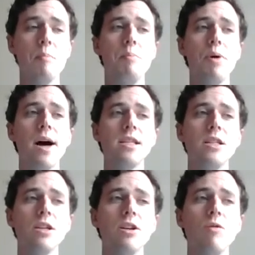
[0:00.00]
But
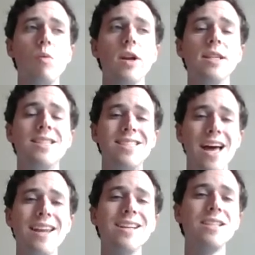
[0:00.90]
what is
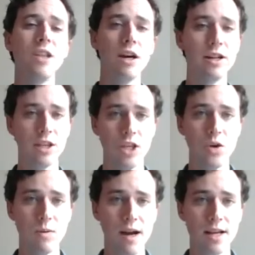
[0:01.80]
said and done in the
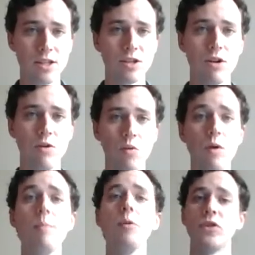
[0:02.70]
U.S.
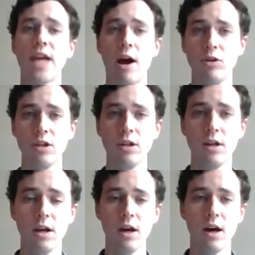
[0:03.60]
ripples out.
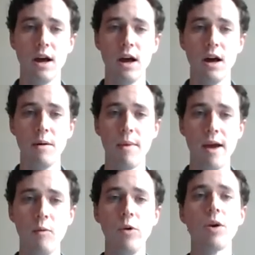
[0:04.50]
Mm-hmm.
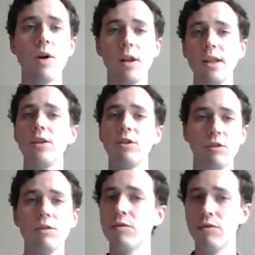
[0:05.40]
And we are a leader,
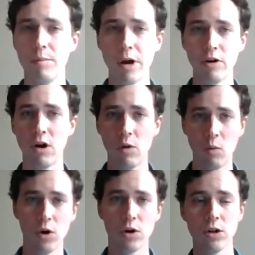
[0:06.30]
for better or
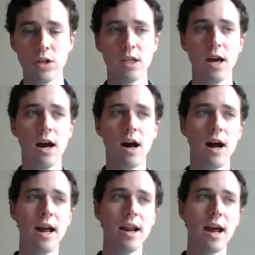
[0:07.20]
worse.
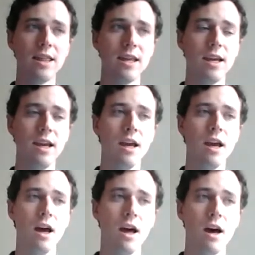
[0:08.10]
And I think
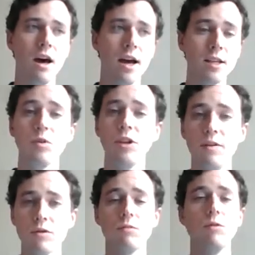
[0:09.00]
as
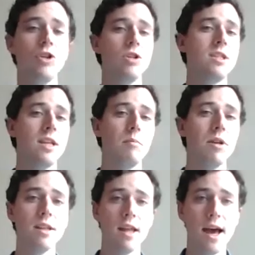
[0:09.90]
believers, we should step
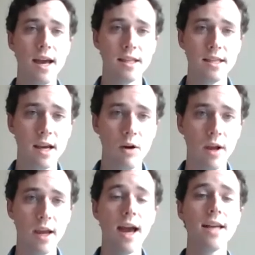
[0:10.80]
into that and say,
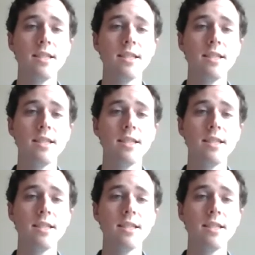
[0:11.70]
okay,